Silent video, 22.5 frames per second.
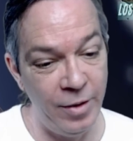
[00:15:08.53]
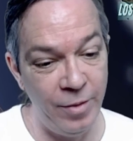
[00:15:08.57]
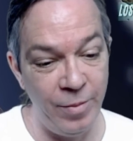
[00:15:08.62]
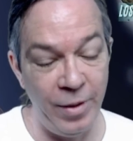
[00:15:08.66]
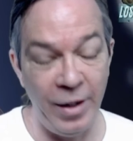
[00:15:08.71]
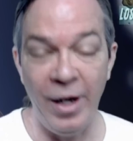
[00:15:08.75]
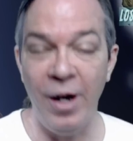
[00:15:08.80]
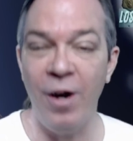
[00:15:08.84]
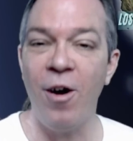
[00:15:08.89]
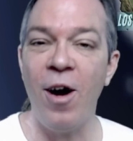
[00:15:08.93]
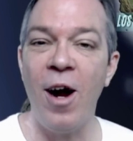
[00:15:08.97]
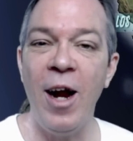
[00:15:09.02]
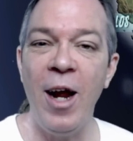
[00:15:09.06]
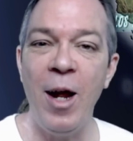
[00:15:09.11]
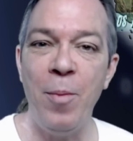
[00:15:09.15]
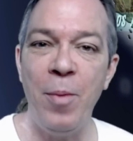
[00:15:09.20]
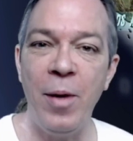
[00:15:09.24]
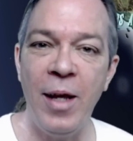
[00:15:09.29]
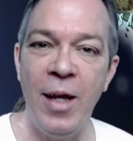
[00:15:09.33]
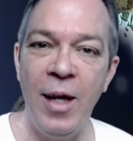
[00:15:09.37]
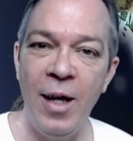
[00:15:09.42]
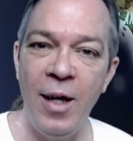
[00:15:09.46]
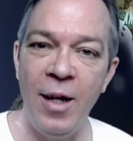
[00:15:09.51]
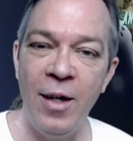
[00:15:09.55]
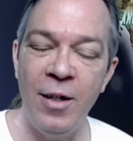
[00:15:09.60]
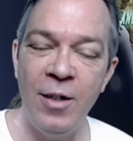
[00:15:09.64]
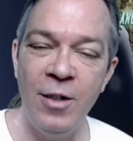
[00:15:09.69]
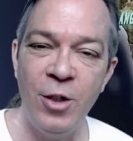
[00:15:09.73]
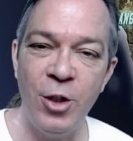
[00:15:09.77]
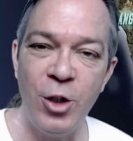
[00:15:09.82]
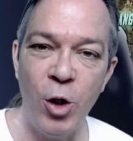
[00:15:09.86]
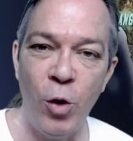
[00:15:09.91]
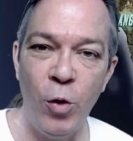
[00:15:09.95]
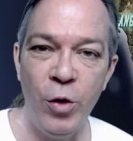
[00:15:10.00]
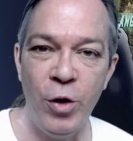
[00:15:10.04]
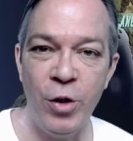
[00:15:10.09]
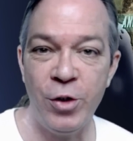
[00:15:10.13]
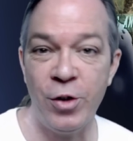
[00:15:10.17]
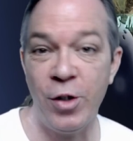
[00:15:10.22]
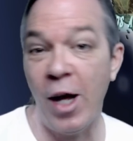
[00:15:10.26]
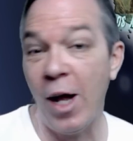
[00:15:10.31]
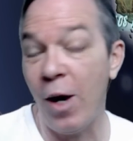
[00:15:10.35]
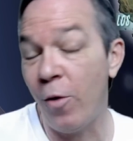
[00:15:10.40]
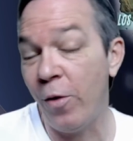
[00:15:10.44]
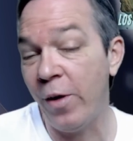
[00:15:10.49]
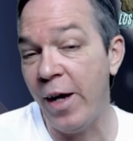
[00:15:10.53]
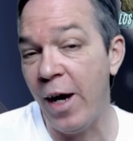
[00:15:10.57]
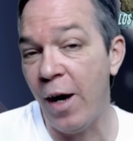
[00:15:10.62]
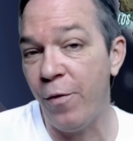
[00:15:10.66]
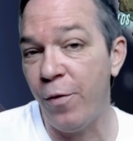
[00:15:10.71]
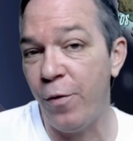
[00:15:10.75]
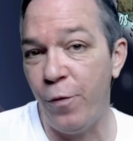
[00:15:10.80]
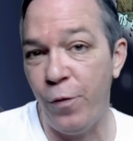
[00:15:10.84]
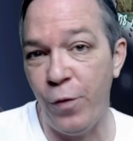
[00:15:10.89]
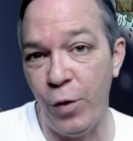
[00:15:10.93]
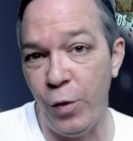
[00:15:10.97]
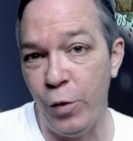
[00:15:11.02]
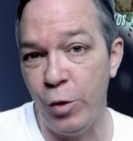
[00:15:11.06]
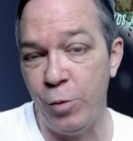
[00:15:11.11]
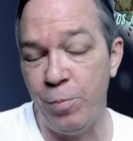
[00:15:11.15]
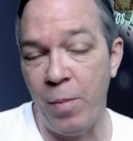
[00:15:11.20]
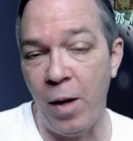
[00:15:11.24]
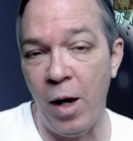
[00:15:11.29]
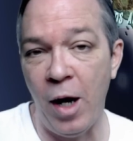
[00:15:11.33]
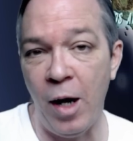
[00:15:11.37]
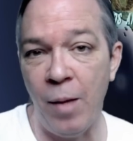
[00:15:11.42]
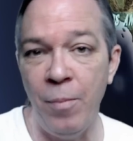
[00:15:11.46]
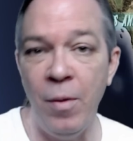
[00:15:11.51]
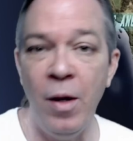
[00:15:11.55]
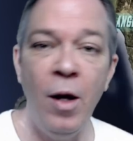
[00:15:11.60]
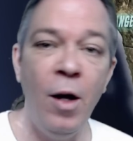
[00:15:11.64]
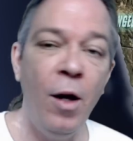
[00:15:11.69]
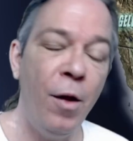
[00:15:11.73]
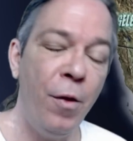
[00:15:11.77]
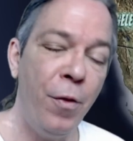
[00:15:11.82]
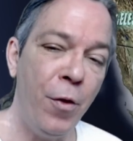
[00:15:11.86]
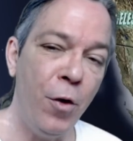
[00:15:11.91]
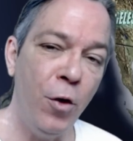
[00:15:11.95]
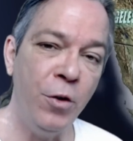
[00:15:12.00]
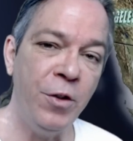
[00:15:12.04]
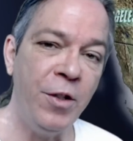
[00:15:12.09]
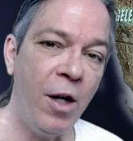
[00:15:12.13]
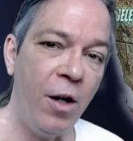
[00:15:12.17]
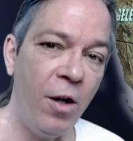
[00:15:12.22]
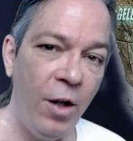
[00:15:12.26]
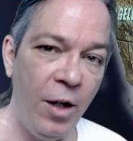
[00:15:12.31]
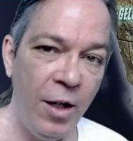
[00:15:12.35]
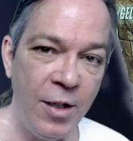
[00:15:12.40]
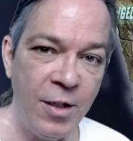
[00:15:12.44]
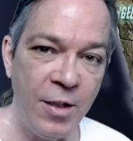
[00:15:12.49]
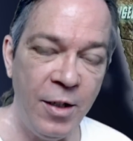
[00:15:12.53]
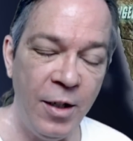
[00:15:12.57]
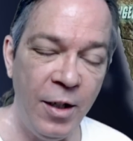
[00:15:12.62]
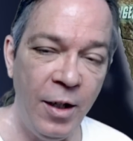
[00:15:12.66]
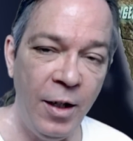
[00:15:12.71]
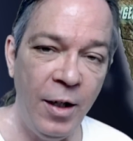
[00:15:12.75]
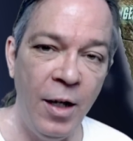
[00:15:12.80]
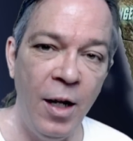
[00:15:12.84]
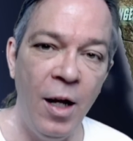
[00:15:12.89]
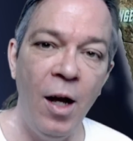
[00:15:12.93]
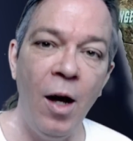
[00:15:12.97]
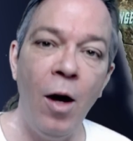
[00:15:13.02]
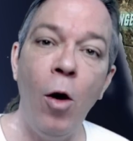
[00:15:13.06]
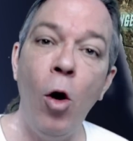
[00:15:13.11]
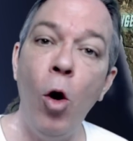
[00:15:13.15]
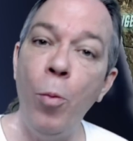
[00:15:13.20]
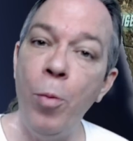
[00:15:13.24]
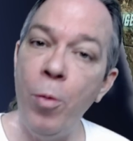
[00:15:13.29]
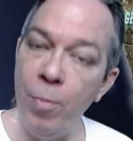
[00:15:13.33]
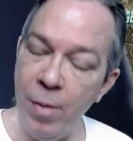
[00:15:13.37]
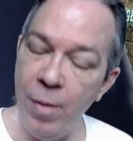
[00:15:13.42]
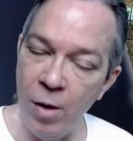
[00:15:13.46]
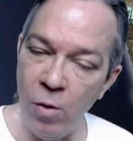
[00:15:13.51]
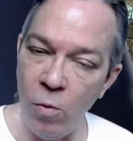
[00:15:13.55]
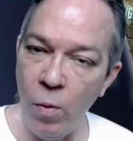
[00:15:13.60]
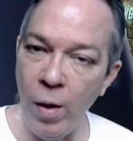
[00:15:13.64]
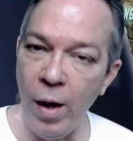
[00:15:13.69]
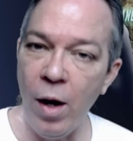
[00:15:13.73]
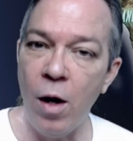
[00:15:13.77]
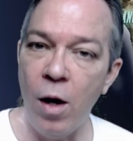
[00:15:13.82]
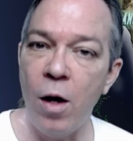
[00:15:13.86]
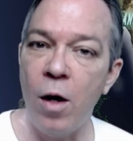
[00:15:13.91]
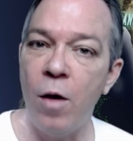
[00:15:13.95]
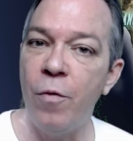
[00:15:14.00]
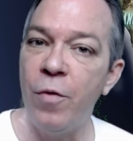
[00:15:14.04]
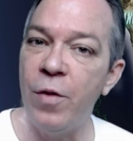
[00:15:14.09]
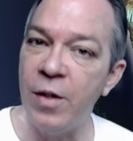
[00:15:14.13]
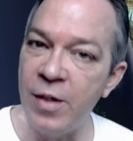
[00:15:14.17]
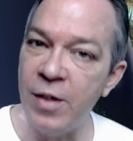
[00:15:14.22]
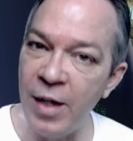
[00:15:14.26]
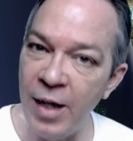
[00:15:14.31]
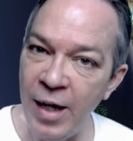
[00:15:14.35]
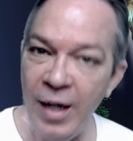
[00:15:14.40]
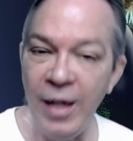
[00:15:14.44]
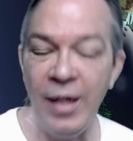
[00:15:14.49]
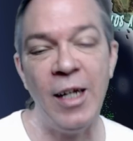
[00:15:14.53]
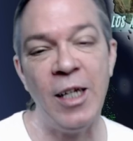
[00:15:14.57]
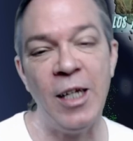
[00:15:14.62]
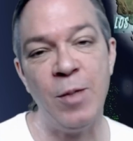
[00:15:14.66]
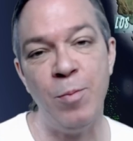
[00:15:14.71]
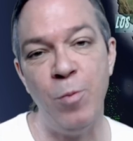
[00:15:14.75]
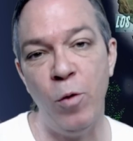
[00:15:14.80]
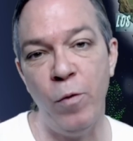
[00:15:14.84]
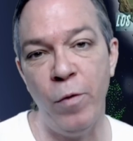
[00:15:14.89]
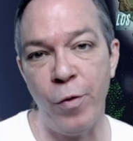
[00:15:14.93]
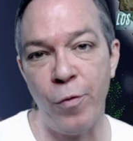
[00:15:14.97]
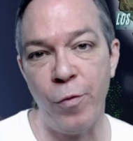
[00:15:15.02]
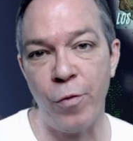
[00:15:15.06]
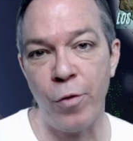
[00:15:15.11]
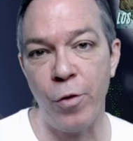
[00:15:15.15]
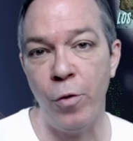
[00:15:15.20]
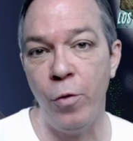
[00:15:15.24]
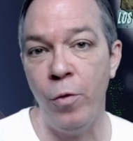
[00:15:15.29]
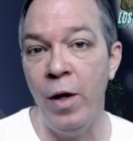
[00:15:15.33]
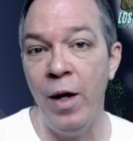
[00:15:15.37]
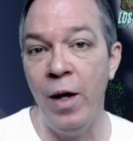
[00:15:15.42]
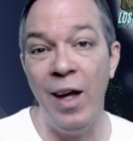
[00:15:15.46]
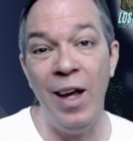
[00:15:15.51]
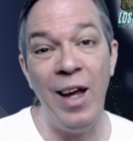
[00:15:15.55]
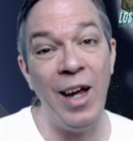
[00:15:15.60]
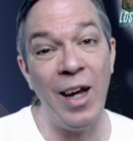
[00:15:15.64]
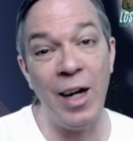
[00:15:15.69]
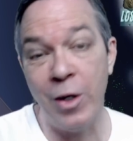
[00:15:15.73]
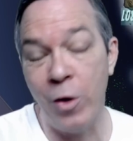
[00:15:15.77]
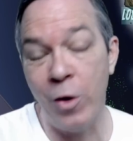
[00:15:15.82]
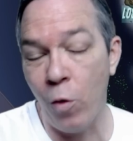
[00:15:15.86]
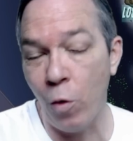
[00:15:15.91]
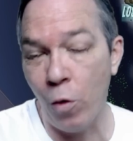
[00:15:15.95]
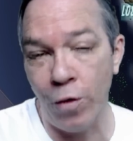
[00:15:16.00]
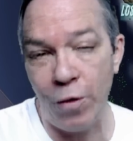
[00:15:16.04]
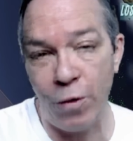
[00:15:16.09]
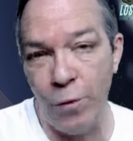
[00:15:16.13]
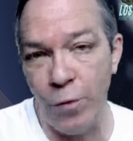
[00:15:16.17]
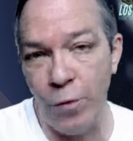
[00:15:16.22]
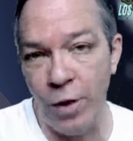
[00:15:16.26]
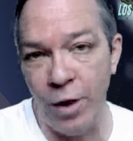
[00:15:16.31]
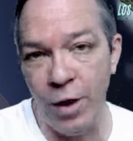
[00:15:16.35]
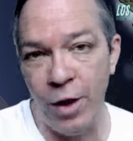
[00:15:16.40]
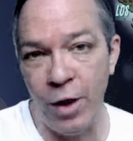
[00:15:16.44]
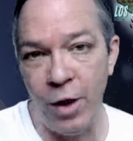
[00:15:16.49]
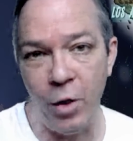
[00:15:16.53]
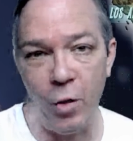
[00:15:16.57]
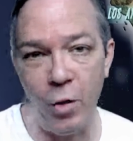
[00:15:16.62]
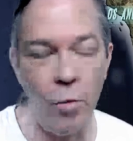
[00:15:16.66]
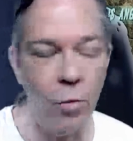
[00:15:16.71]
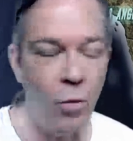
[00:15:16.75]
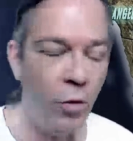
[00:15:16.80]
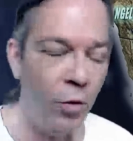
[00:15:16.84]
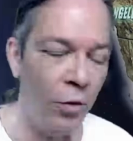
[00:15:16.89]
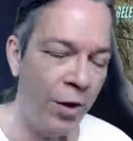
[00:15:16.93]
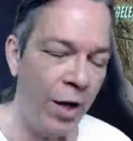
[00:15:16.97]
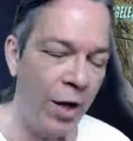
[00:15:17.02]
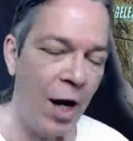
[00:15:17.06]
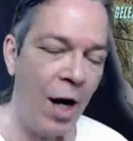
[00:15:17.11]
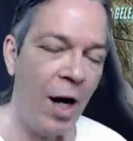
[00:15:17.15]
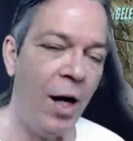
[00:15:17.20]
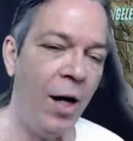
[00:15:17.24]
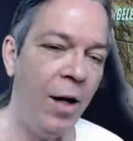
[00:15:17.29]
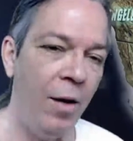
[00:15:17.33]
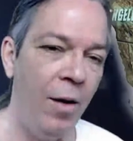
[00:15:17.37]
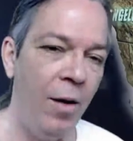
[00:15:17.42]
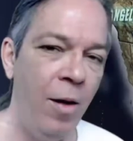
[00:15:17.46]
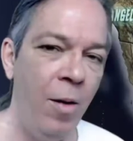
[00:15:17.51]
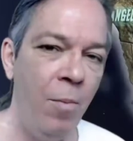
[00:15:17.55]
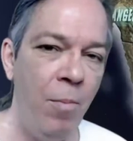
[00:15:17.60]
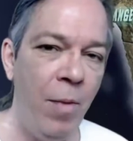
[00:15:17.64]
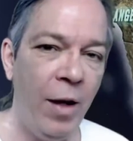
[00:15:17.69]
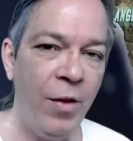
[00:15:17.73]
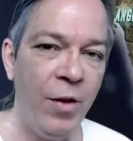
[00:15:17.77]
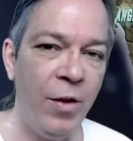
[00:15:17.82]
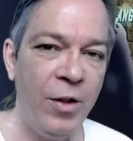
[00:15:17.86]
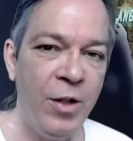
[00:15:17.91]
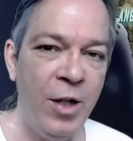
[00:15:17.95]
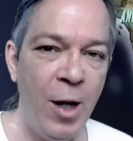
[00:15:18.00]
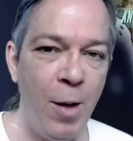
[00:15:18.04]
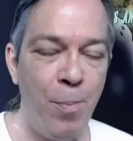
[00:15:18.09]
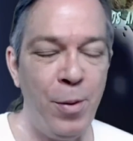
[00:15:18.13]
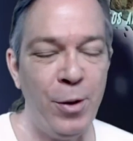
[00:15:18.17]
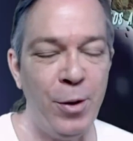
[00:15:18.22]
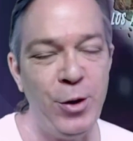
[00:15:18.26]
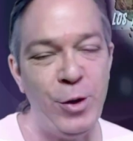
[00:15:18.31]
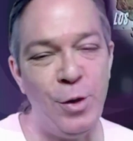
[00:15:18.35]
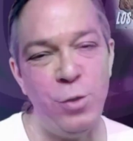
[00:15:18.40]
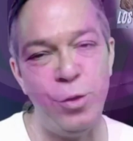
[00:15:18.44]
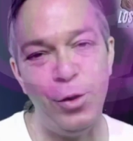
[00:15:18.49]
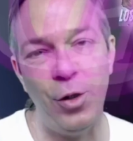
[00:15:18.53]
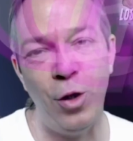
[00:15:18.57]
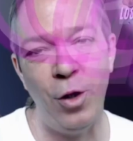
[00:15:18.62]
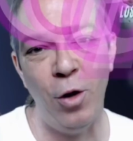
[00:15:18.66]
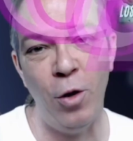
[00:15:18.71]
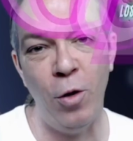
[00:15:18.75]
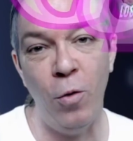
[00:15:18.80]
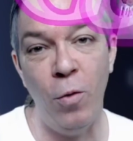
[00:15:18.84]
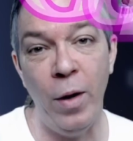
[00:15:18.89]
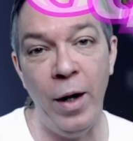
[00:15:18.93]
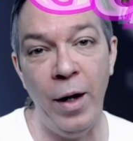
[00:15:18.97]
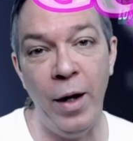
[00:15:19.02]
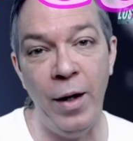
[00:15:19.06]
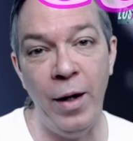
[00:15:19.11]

But here I am again showing you. So I don't care if the views bomb. Those that are listening, I hope you be aware of this heat that's moving through. Ignoring the video will not make the temperatures go away.